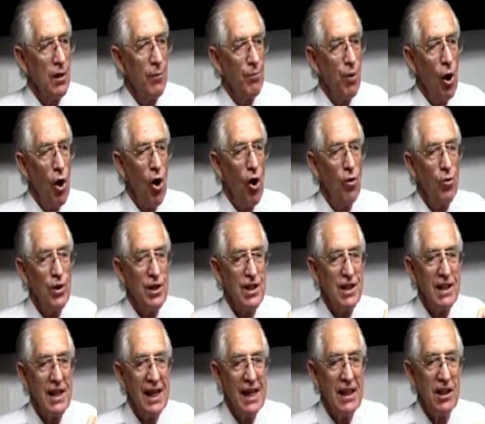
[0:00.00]
Paul was
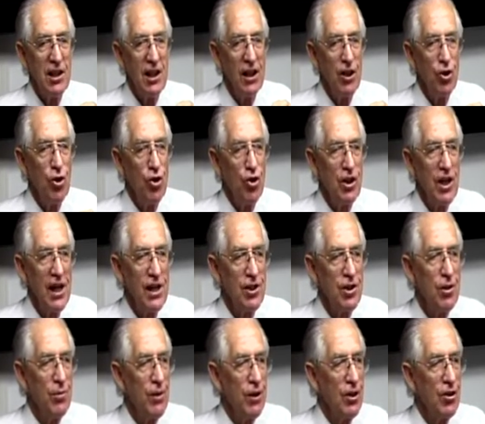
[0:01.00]
teaching New
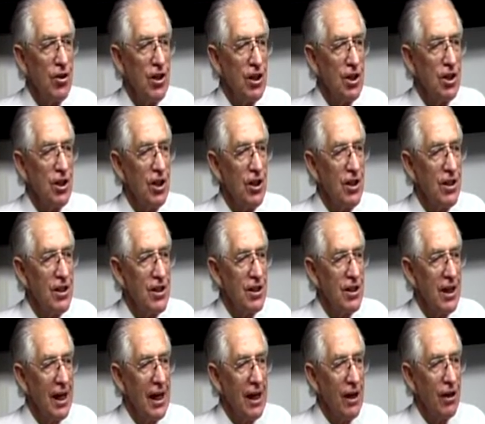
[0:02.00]
Testament Christians
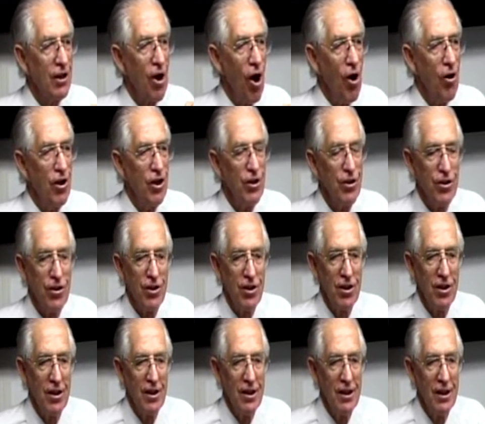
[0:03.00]
in Corinth,
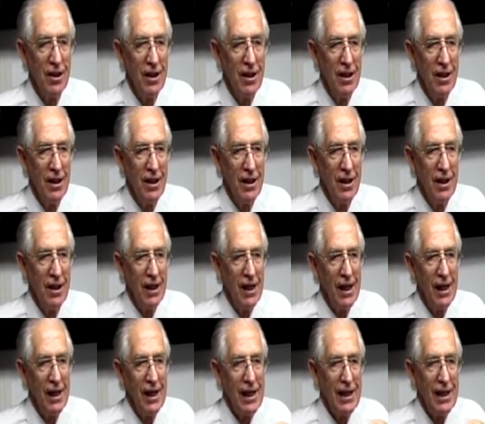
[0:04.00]
and